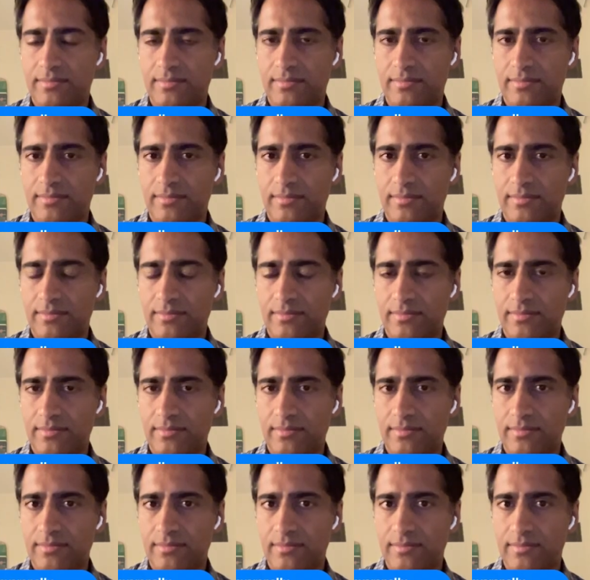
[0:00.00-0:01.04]

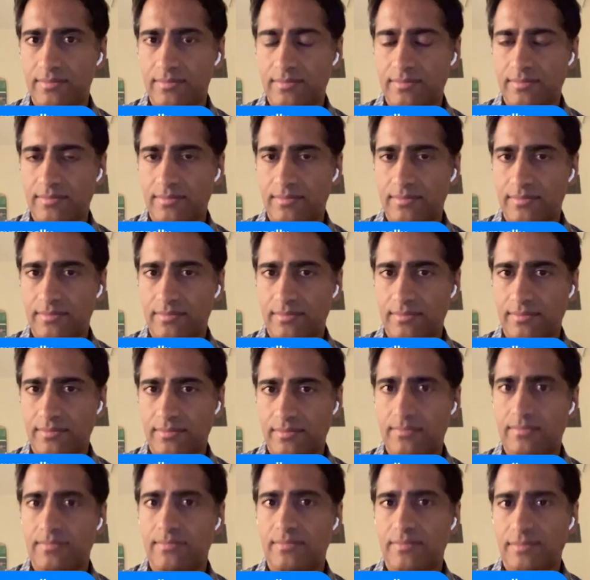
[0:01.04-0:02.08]

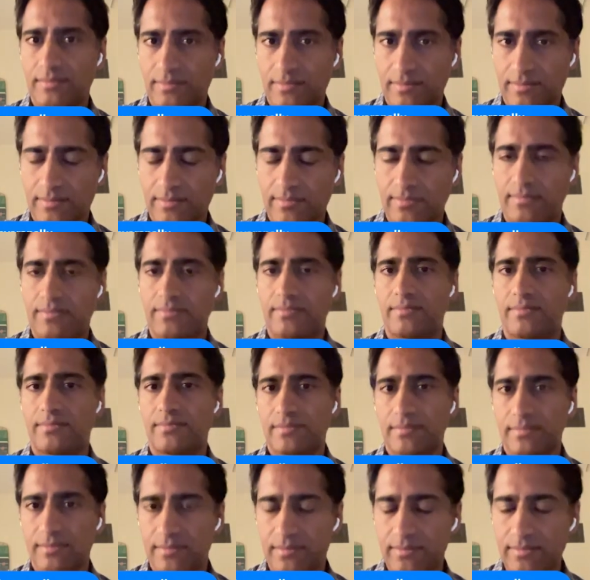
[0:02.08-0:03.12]

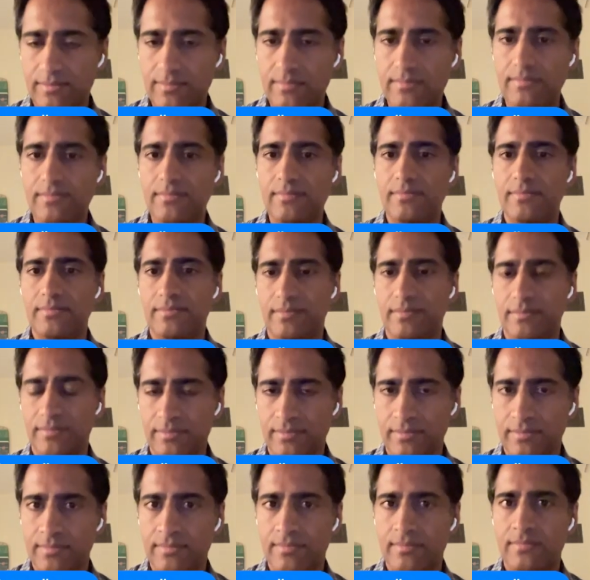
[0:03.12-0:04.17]

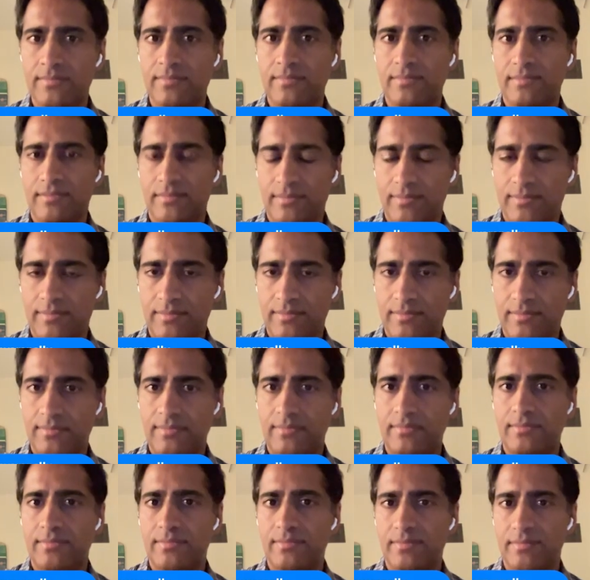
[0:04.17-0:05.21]

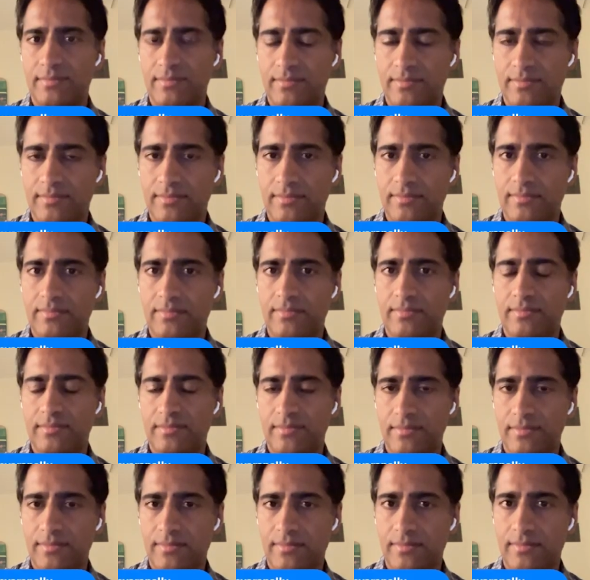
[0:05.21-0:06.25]

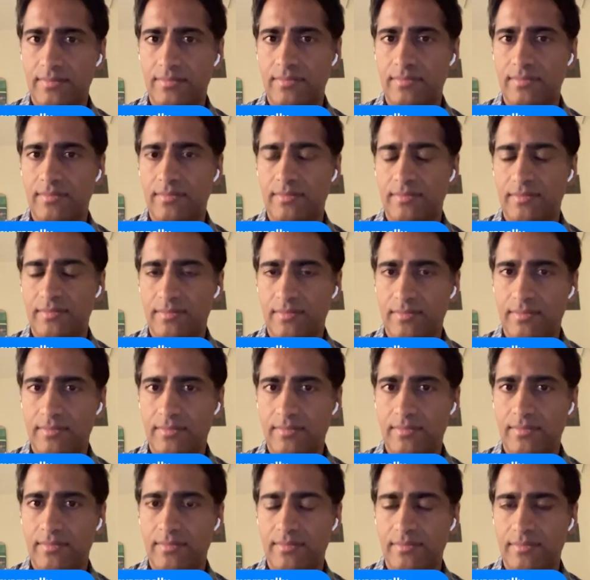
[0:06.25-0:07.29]

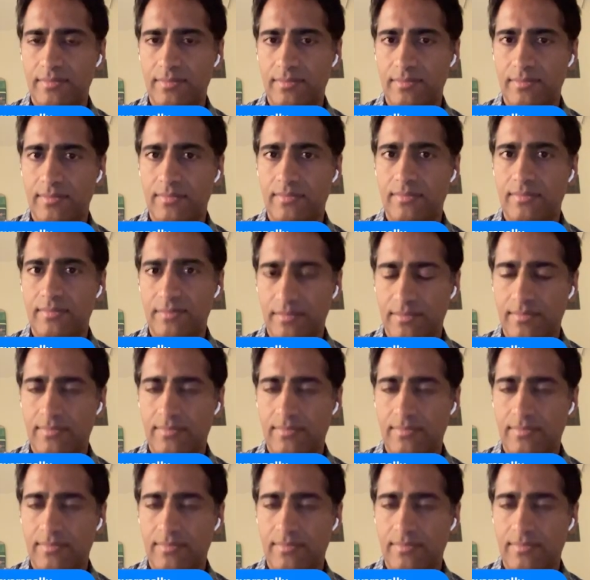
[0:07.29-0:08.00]
This person isn't speaking.